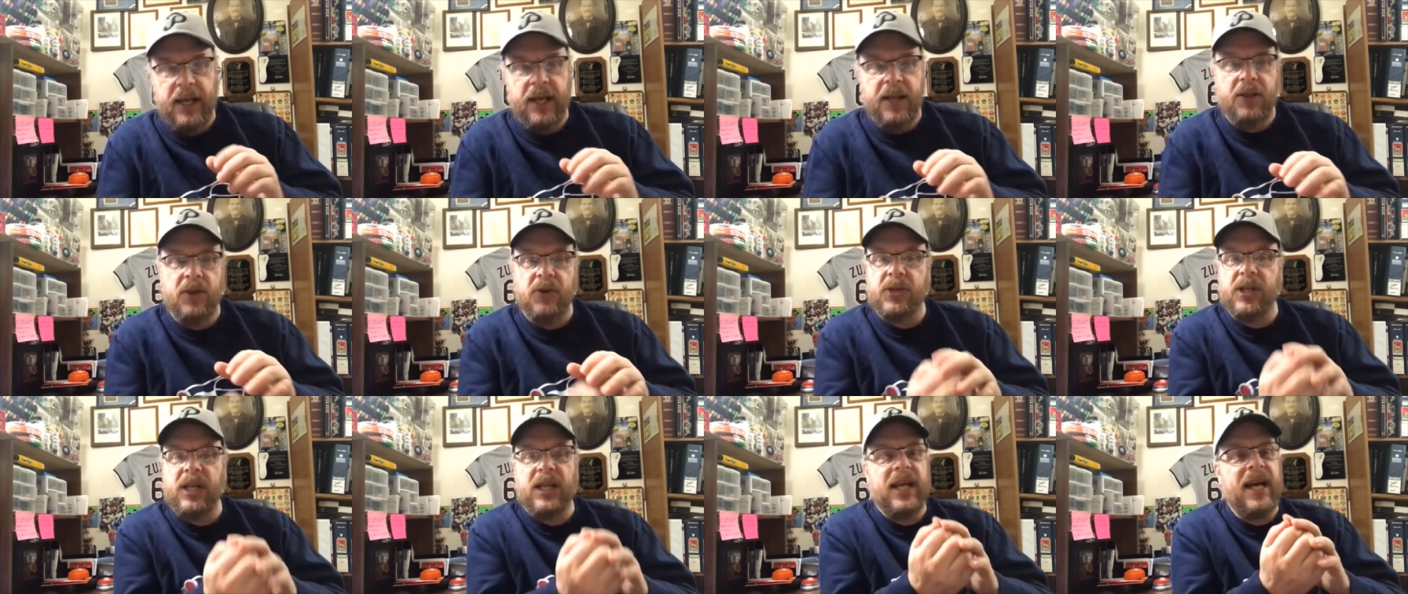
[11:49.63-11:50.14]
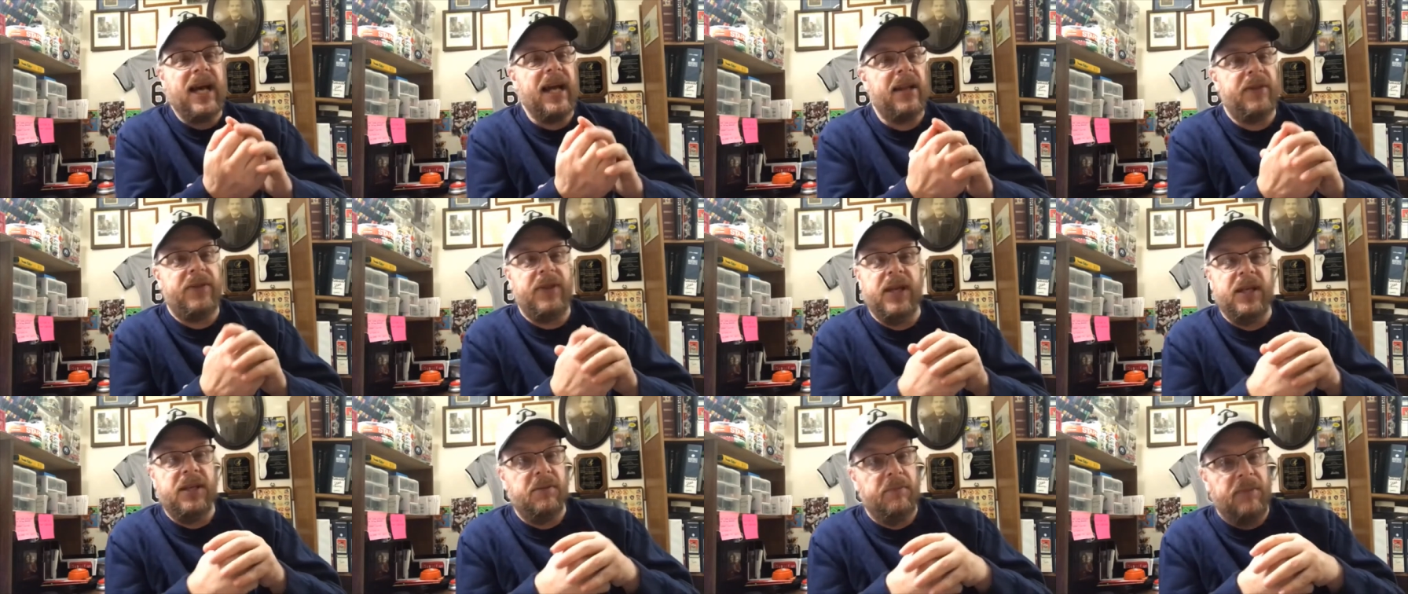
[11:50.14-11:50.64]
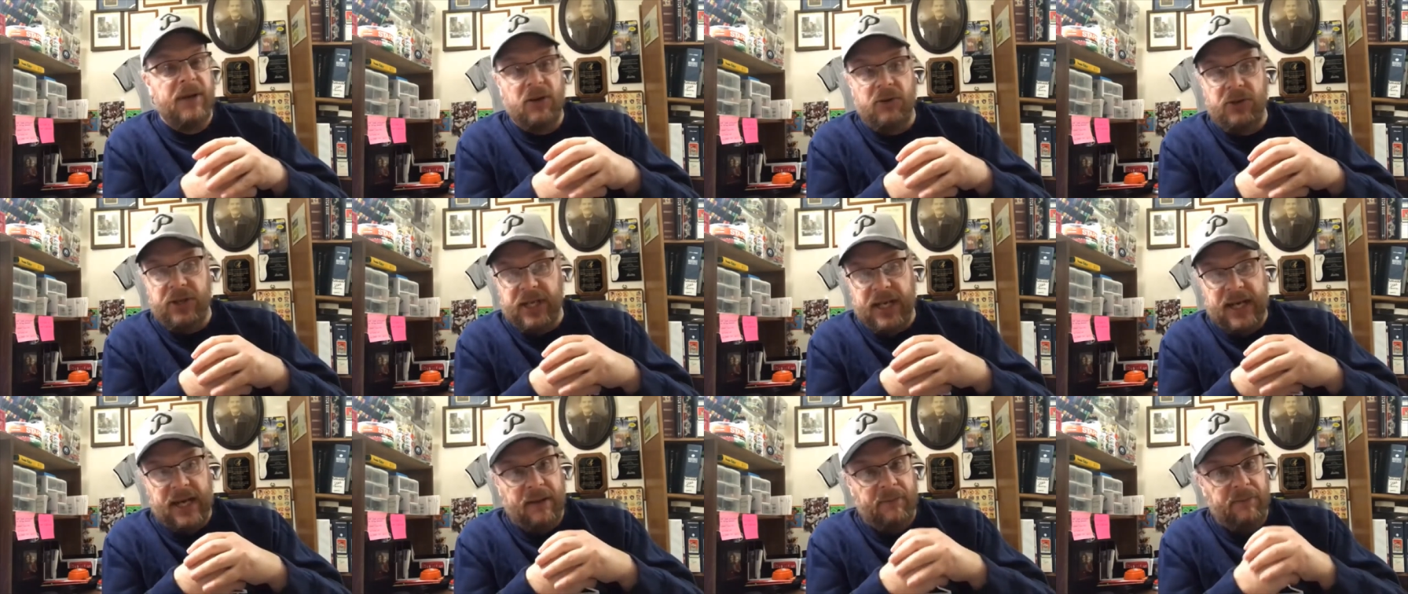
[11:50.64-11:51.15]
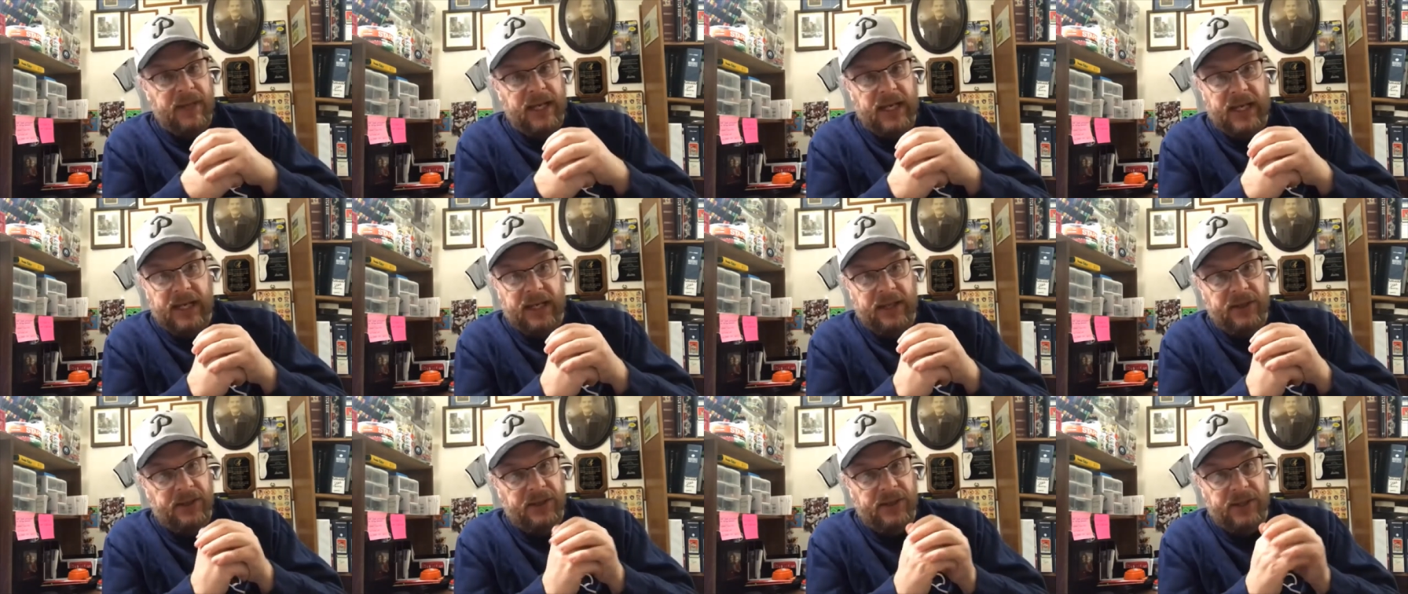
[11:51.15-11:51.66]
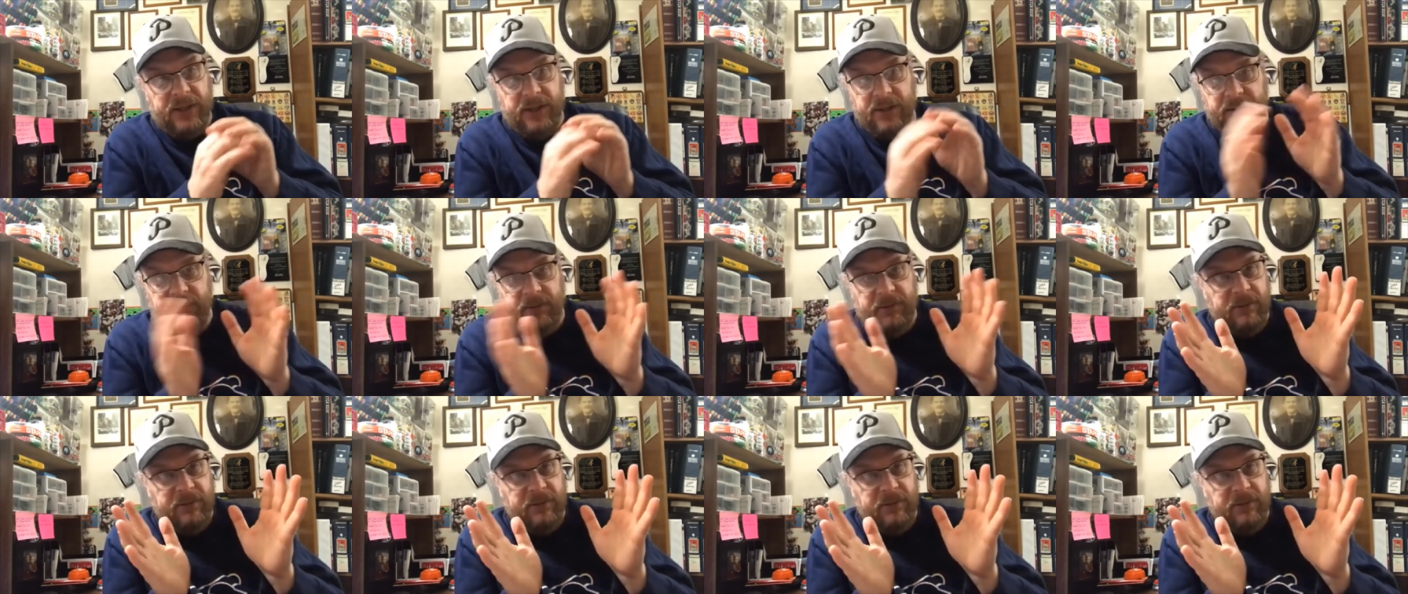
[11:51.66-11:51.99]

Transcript: There's a lot of things about John Means.